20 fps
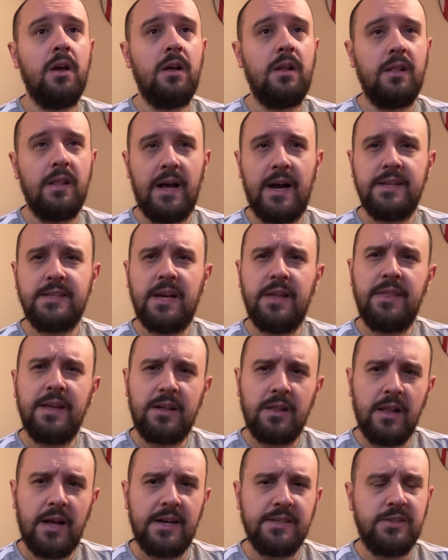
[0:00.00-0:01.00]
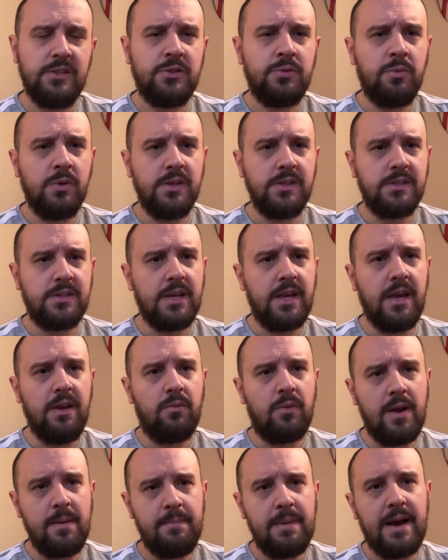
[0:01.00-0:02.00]
I think Lazic was a
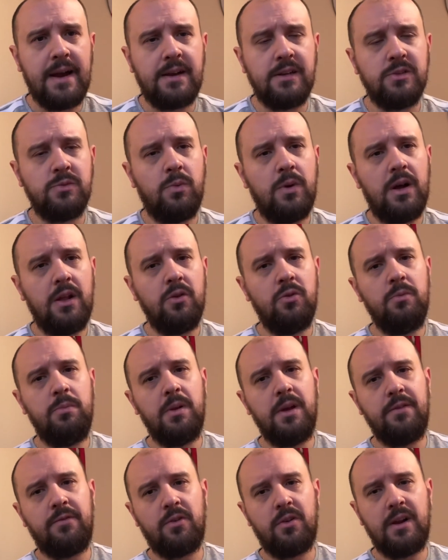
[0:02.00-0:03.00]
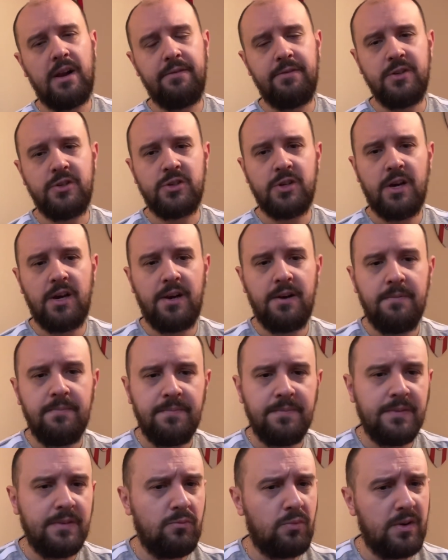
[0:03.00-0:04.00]
right back as well, who played for Grafičar,
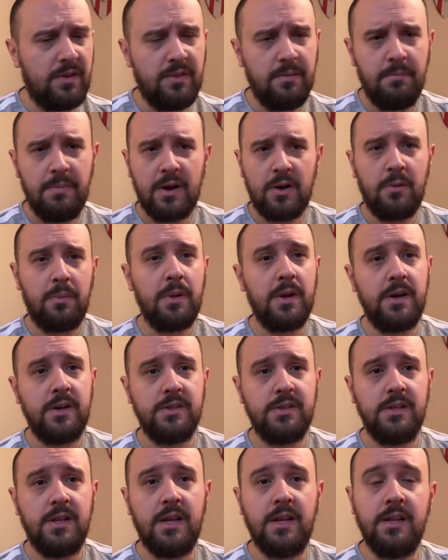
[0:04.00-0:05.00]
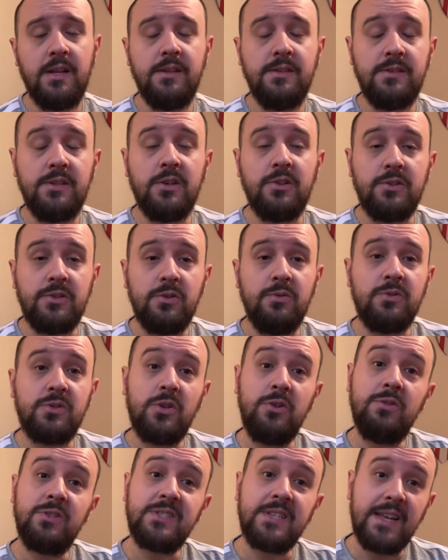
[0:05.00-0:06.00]
one of the better players in tier 2. So
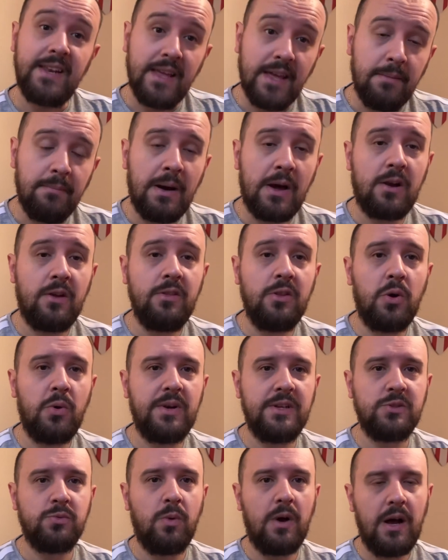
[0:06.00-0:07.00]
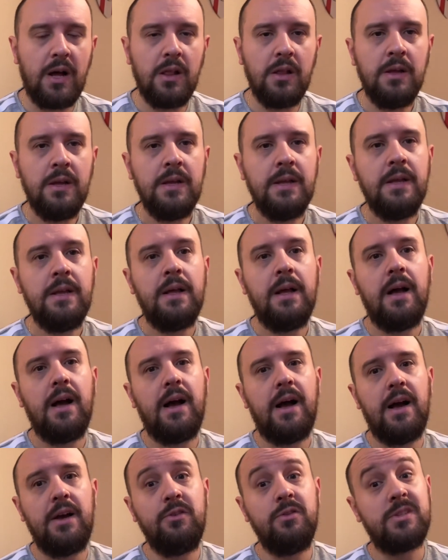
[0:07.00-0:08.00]
you send him out on loan as well.
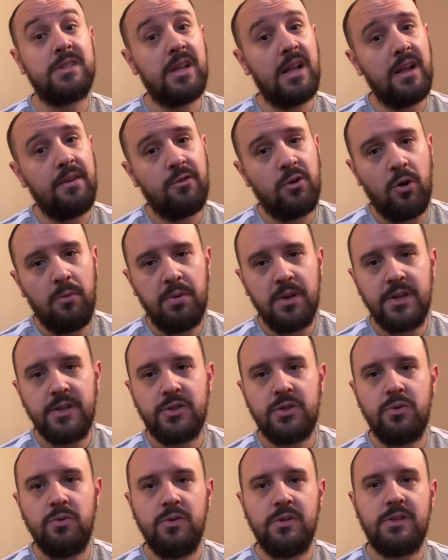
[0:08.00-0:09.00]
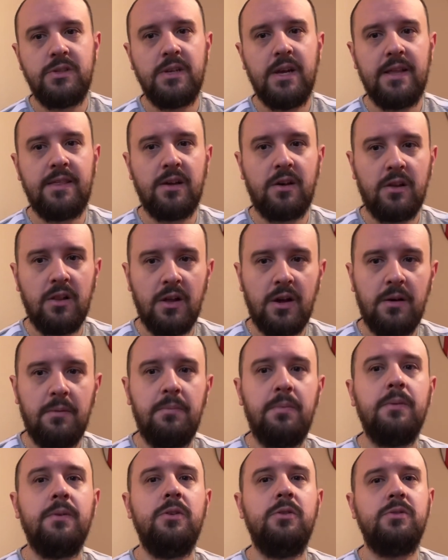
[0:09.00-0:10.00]
You still have Gobelic, who's at the
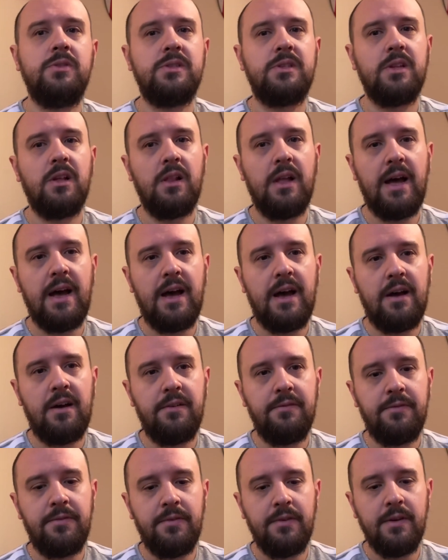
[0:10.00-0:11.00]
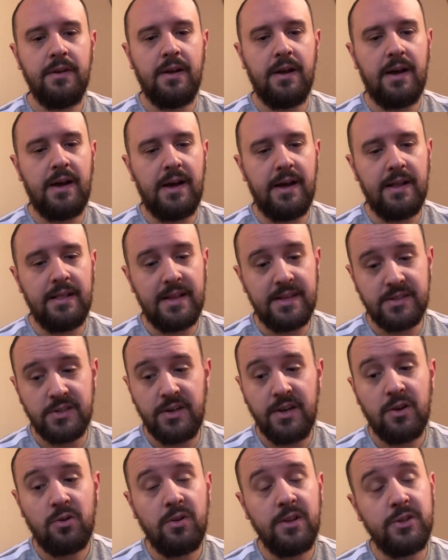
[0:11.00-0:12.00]
club. You still have Lazar
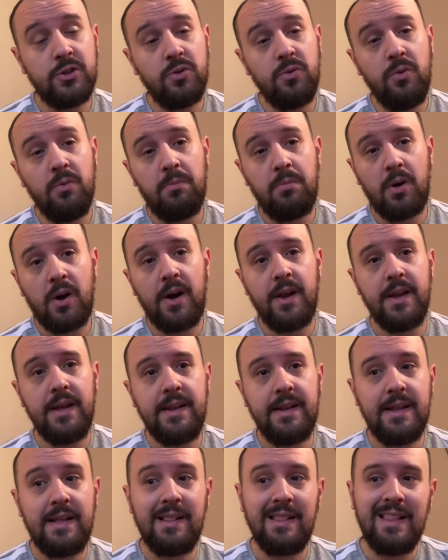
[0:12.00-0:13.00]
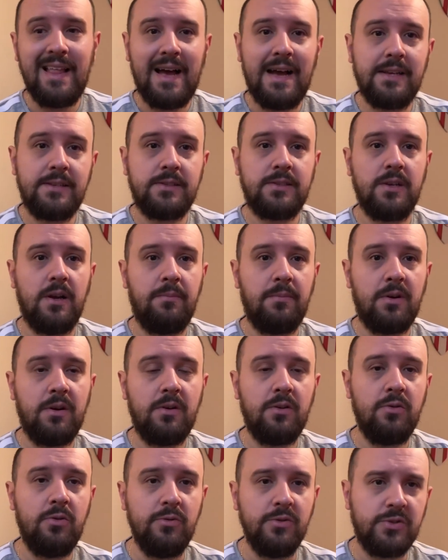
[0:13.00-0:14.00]
Nikolic, who you brought in last
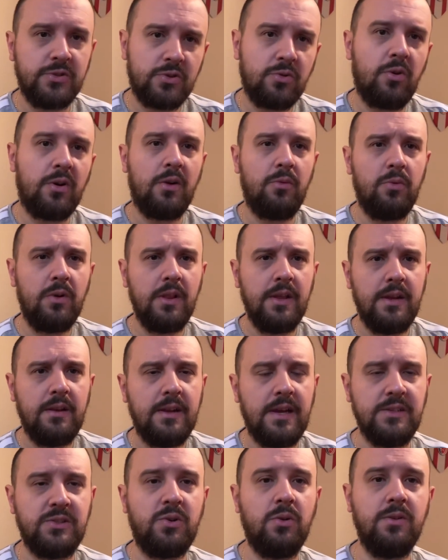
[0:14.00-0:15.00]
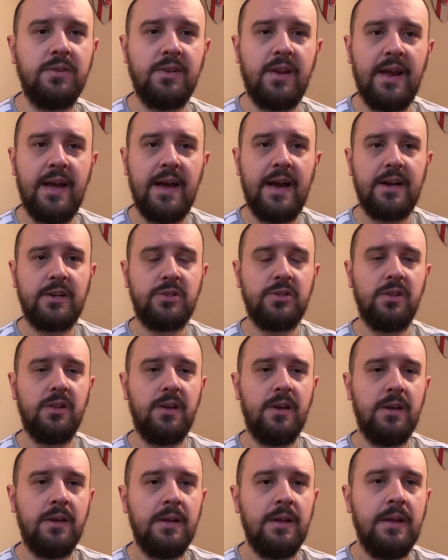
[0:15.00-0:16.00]
summer, who scored a really nice goal today,
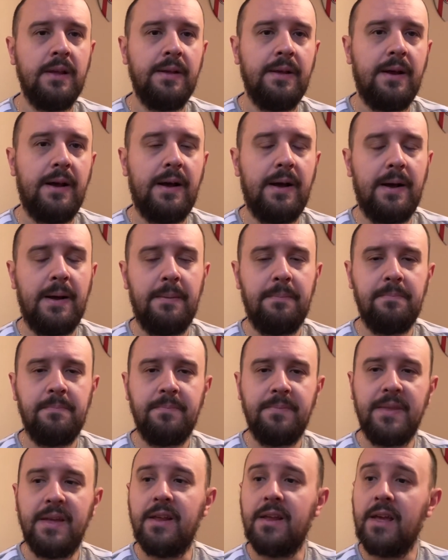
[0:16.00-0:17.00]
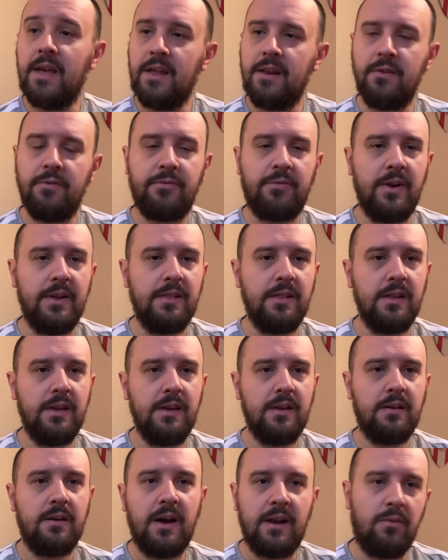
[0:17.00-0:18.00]
actually, in a
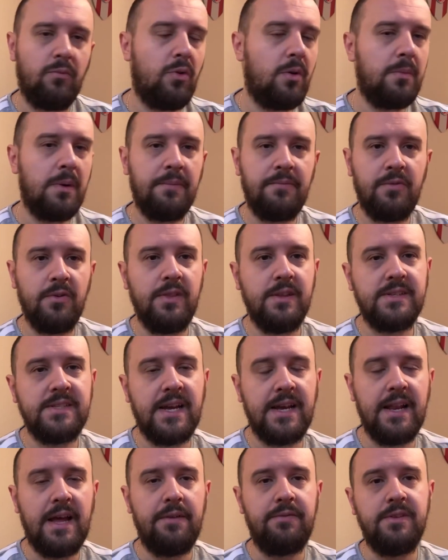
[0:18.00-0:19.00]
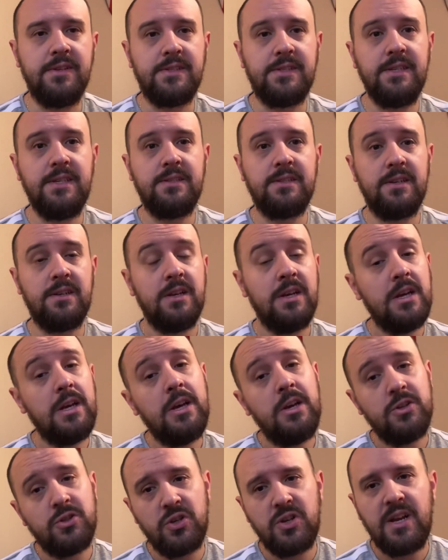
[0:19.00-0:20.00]
friendly kind of warm-up for the second half of the season.
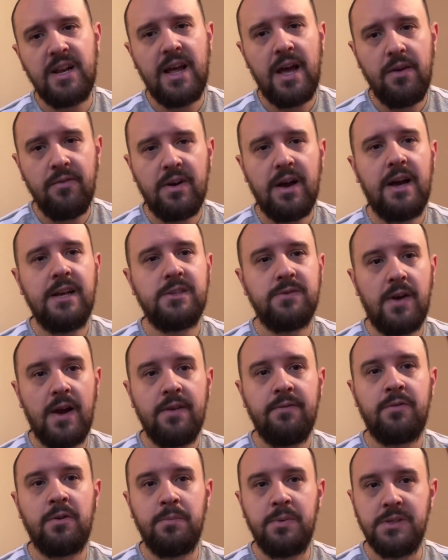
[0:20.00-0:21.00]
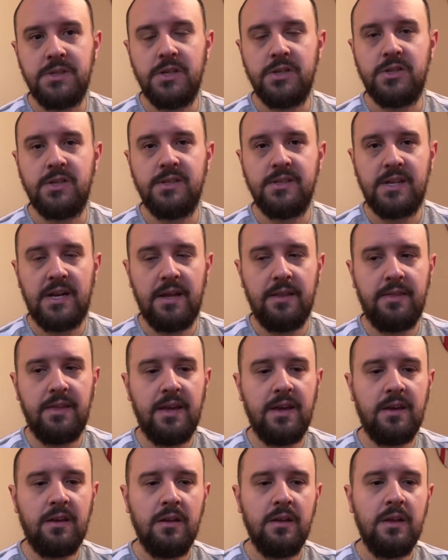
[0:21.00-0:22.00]
So you're going to have guys vying for positions, and I
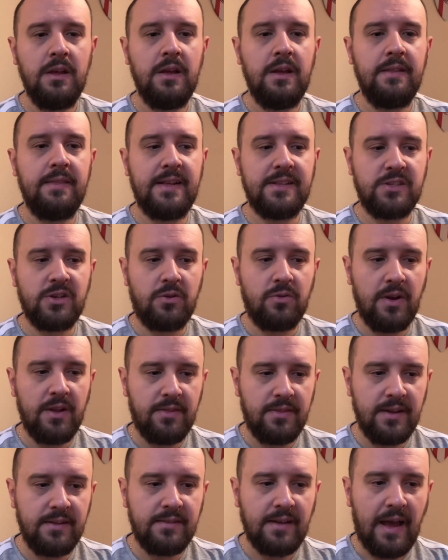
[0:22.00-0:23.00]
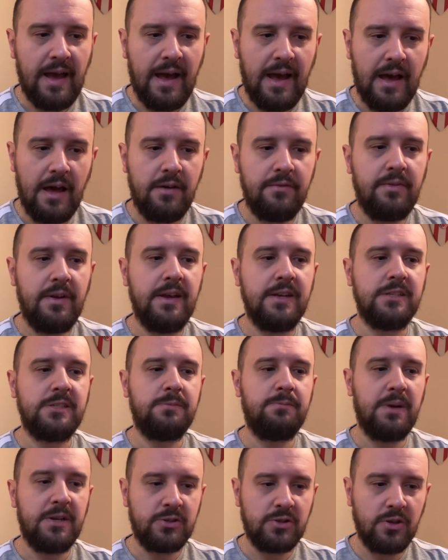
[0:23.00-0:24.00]
think that's a great thing to have,
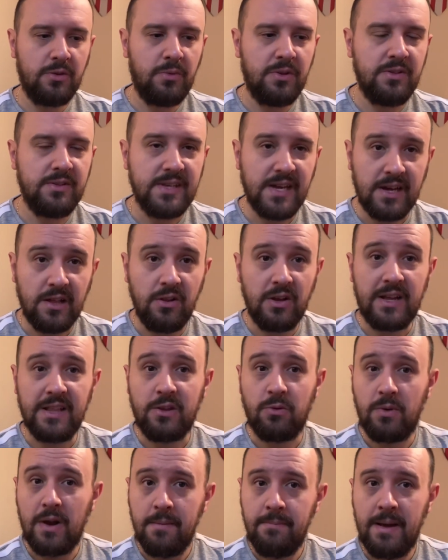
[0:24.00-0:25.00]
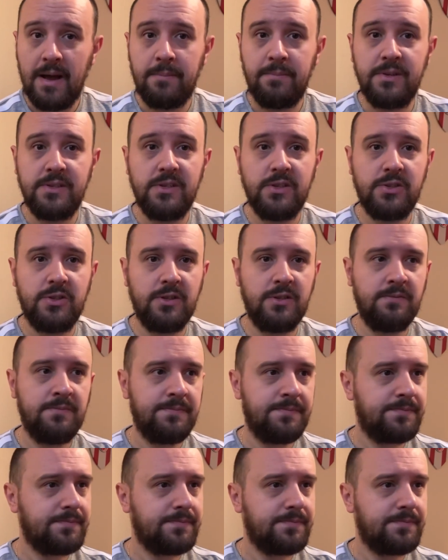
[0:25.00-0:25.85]
especially when you take a look at the right back position.